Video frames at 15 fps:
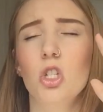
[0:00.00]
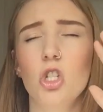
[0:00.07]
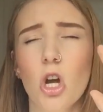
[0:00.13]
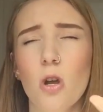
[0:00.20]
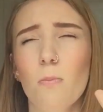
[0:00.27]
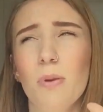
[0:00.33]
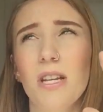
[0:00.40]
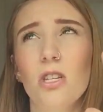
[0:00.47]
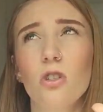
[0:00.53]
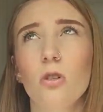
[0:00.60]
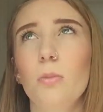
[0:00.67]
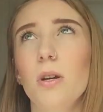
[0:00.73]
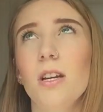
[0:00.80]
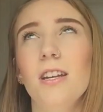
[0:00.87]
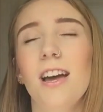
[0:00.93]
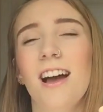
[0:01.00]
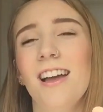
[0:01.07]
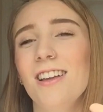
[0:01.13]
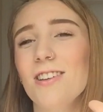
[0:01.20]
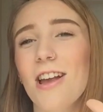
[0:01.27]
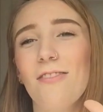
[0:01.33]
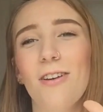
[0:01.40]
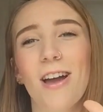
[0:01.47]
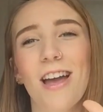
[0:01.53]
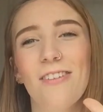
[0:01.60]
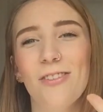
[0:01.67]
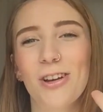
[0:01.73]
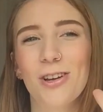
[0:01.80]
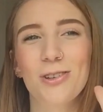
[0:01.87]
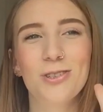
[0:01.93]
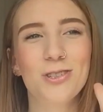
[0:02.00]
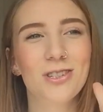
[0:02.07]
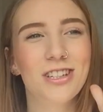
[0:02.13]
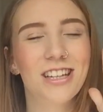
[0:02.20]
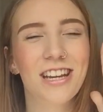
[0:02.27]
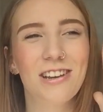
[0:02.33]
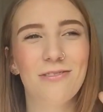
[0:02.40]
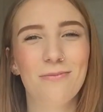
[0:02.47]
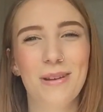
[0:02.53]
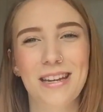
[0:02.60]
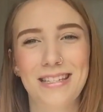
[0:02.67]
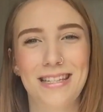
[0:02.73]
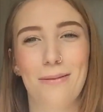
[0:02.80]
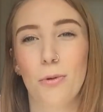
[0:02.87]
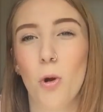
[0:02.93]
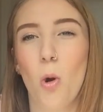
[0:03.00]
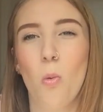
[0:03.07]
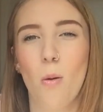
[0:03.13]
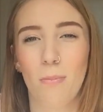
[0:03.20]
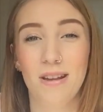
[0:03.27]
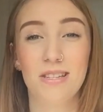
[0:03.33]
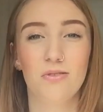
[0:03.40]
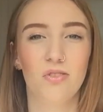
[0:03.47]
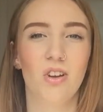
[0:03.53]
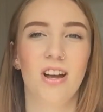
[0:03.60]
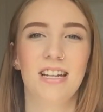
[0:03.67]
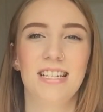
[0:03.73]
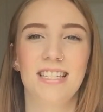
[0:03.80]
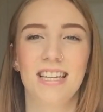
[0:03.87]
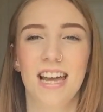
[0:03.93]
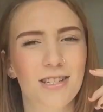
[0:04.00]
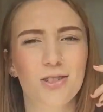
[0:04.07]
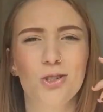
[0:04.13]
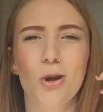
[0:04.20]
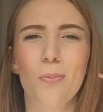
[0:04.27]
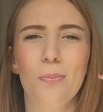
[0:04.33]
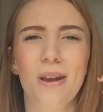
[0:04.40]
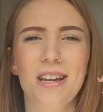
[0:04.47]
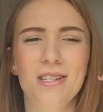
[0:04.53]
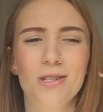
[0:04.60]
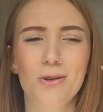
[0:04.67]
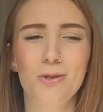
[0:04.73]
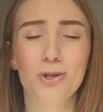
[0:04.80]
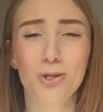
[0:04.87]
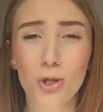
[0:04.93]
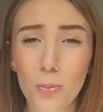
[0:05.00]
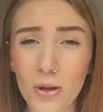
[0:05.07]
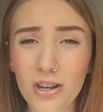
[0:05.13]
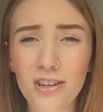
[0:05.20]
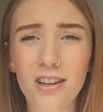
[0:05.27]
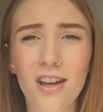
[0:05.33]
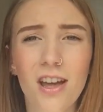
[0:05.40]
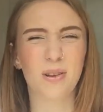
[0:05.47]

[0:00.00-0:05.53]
Don't be stubborn. If I could give me and Samuel one piece of advice, it's just stop being so stubborn,